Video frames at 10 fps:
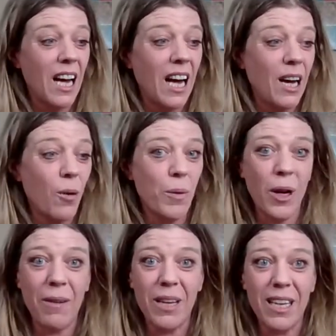I hope you're
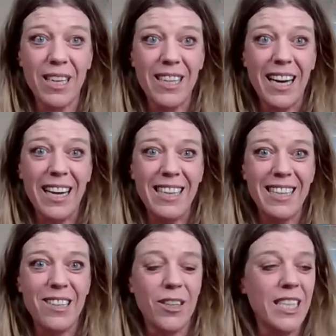having a good night
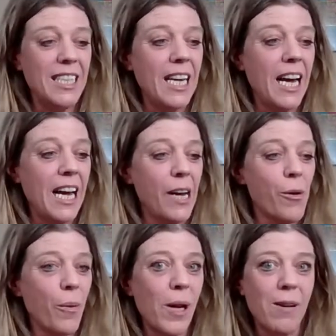or day or
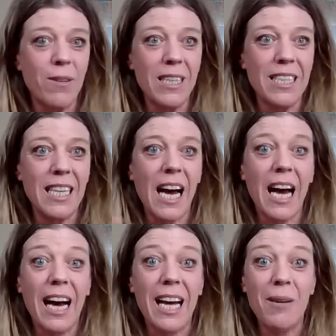whatever
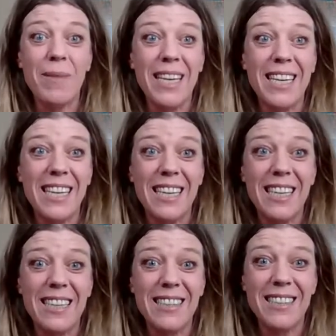time it
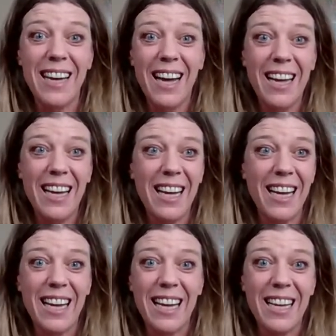is
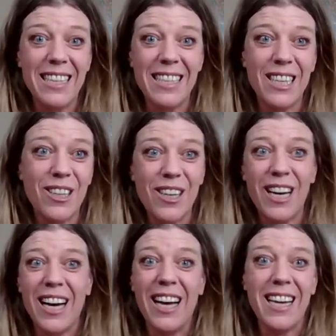that
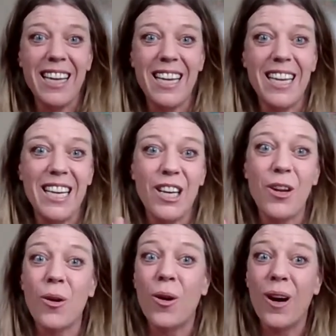you're in
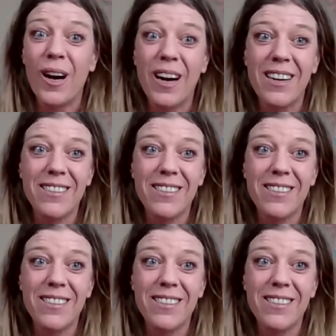your